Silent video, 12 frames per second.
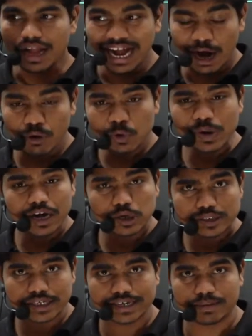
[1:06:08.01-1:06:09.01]
How to control
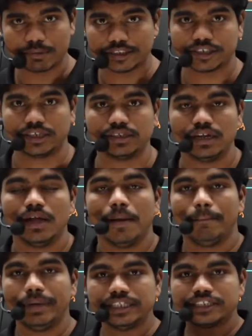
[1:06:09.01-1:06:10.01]
the temperature
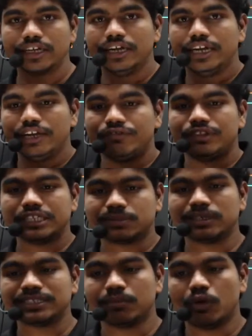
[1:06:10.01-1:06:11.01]
means, if this
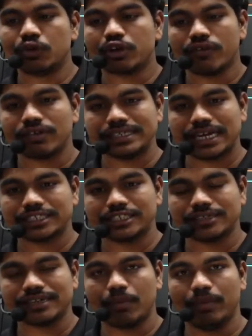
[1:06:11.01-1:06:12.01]
much amount of reactions
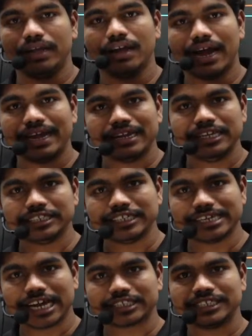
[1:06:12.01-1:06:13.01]
are happening and in each
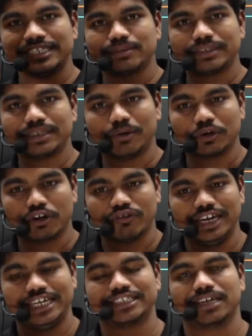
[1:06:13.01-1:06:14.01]
reaction this much amount of
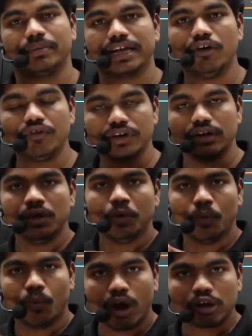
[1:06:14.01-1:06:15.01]
heat is coming out,
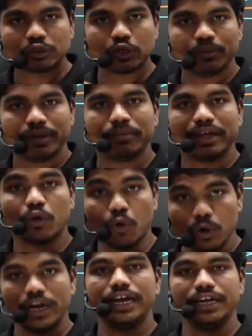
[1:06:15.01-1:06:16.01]
what should be my
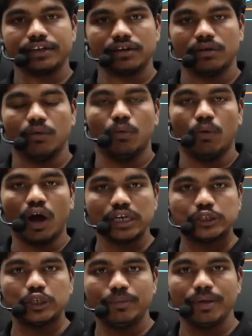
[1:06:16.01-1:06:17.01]
coolant,
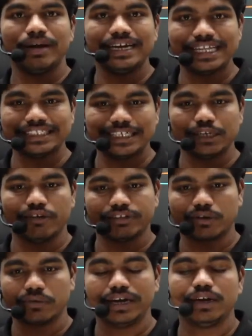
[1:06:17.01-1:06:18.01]
what should be my density of the
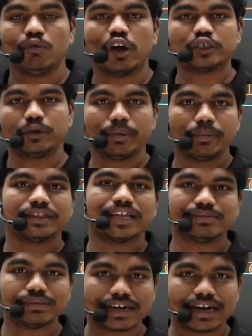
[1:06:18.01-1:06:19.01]
coolant, what should be my
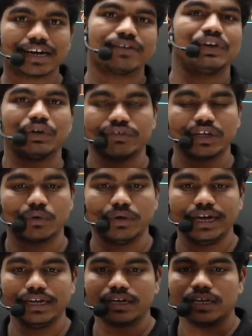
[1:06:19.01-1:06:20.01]
thermal conductivity of the
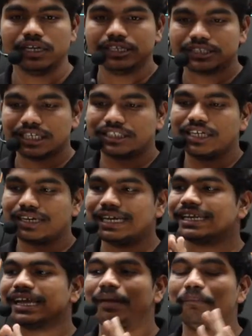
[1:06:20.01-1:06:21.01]
coolant, such that
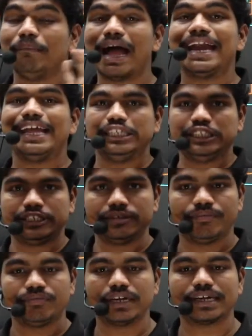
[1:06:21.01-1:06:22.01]
it can manage
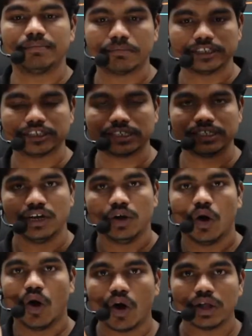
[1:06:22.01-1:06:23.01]
the temperature.
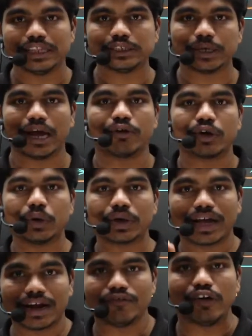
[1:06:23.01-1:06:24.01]
All this you have to do
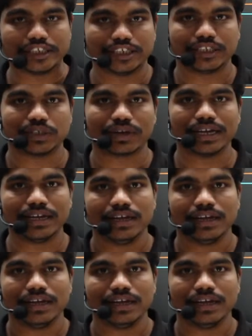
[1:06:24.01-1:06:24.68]
conversions, okay.